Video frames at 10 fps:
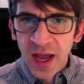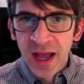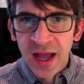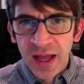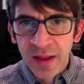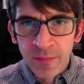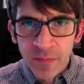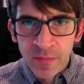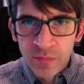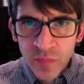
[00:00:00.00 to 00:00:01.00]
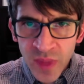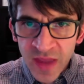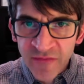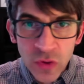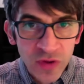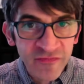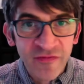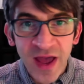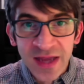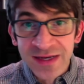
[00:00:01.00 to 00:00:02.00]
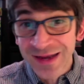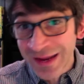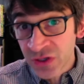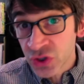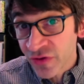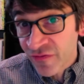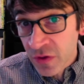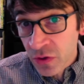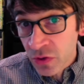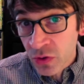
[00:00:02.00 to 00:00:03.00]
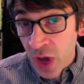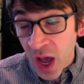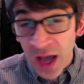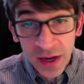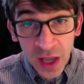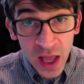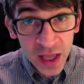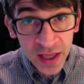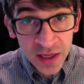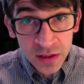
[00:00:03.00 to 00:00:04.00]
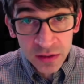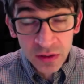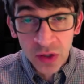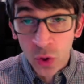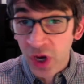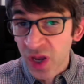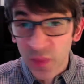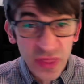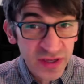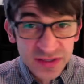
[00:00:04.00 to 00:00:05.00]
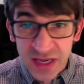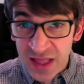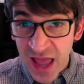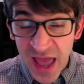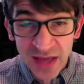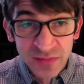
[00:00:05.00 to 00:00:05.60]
If you can find an interview online or a couple things like that,